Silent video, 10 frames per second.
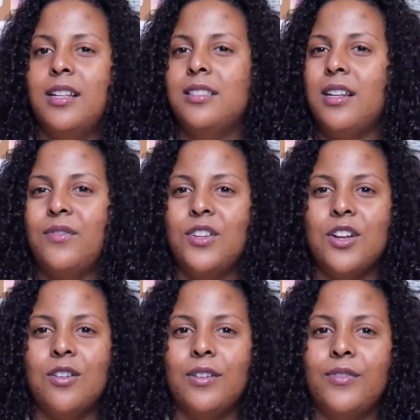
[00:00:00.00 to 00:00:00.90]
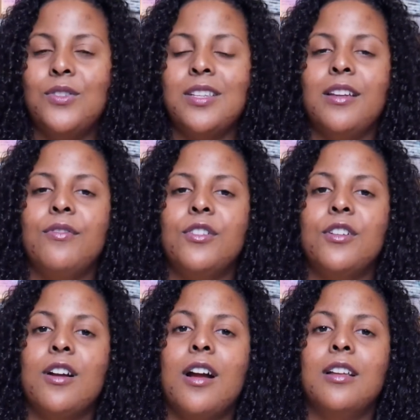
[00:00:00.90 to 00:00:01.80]
Instead of, you know, if you say it for
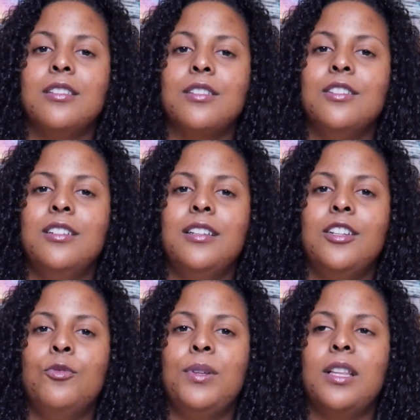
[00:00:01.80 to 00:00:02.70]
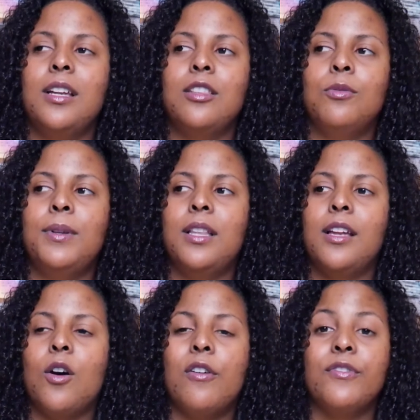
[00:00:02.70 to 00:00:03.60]
your highest good, it'll be like they'll be
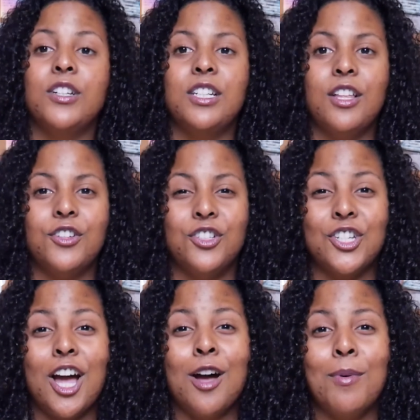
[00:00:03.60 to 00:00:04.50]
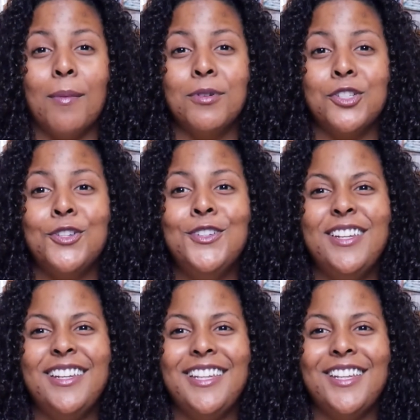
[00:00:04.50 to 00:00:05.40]
like offered another job
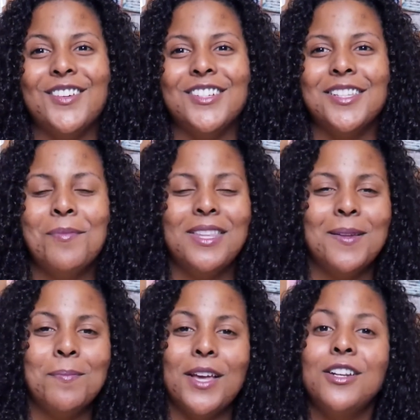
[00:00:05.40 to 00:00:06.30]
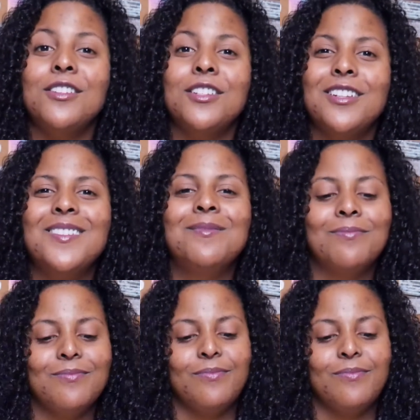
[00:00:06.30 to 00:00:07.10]
opportunity or something better, you know?